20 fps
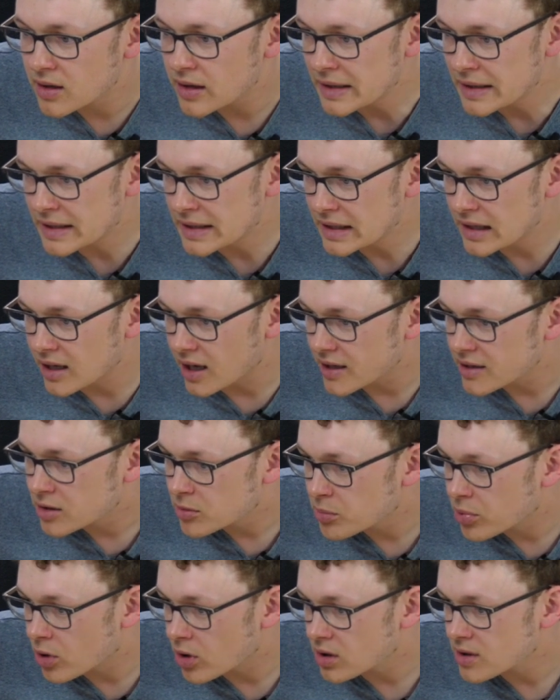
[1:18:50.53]

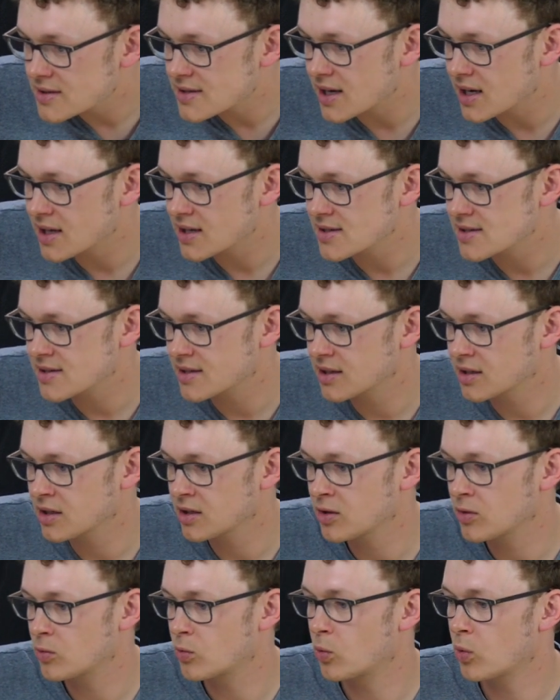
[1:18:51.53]
Nilayan Paul is
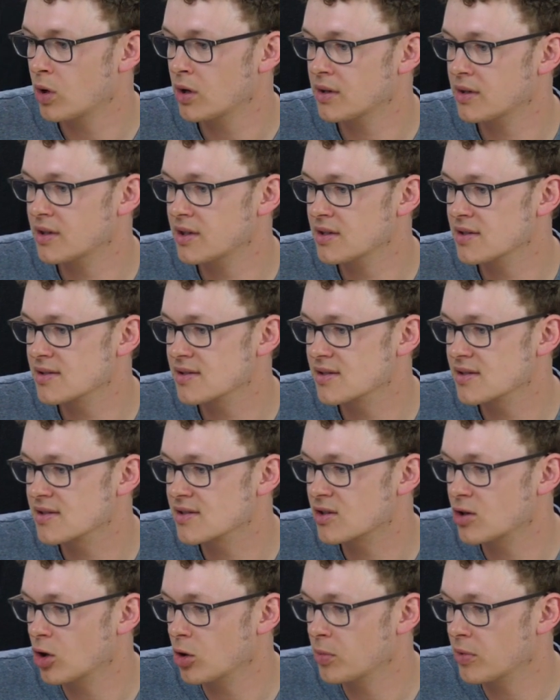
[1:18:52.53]
asking, what is the
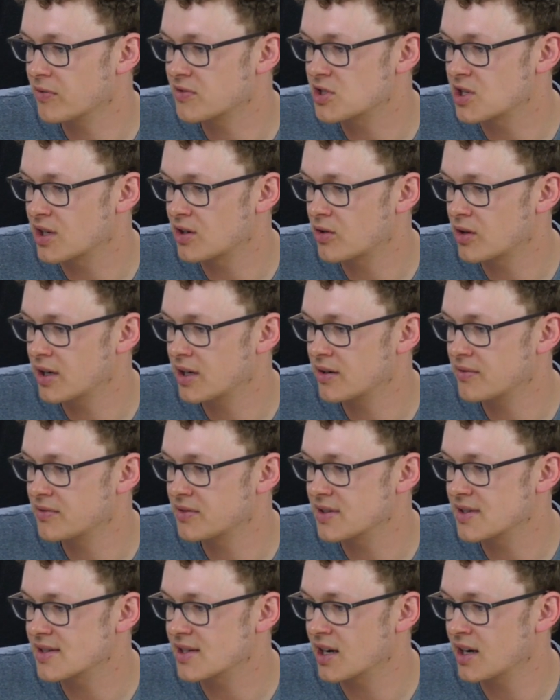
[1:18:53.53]
scope of generative
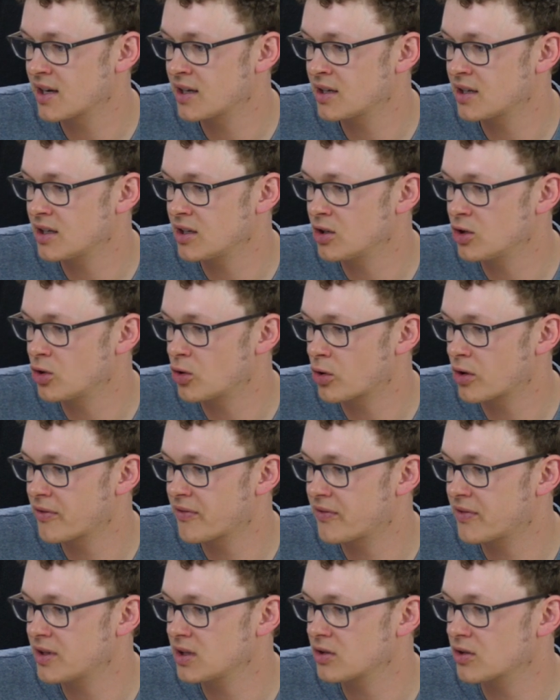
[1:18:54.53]
design in your
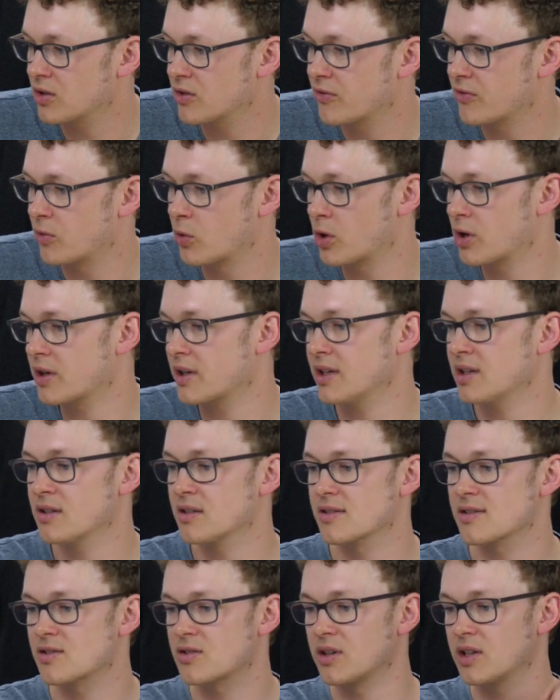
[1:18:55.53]
field of work
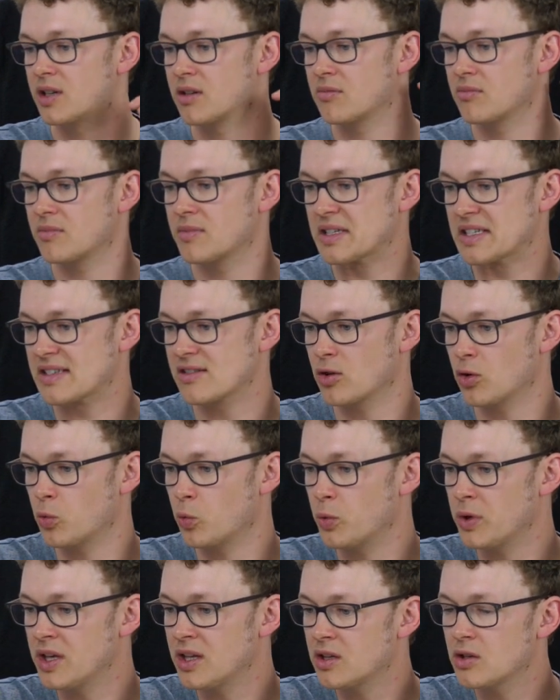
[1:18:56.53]
industry? So
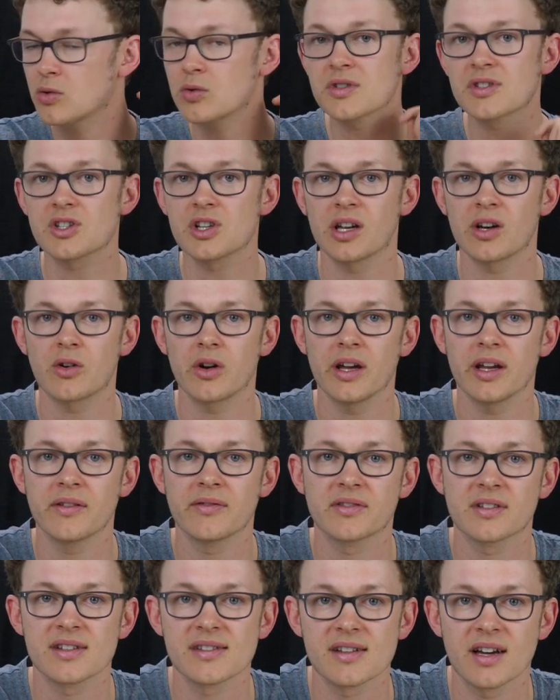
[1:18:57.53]
we use
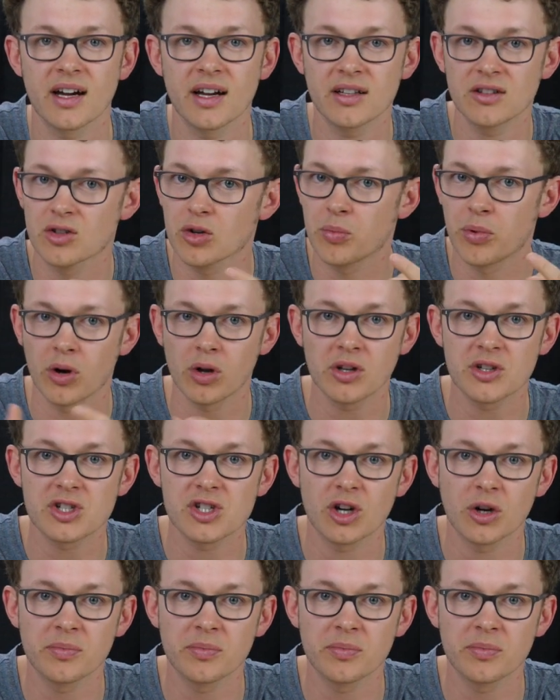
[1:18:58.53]
generative design, topology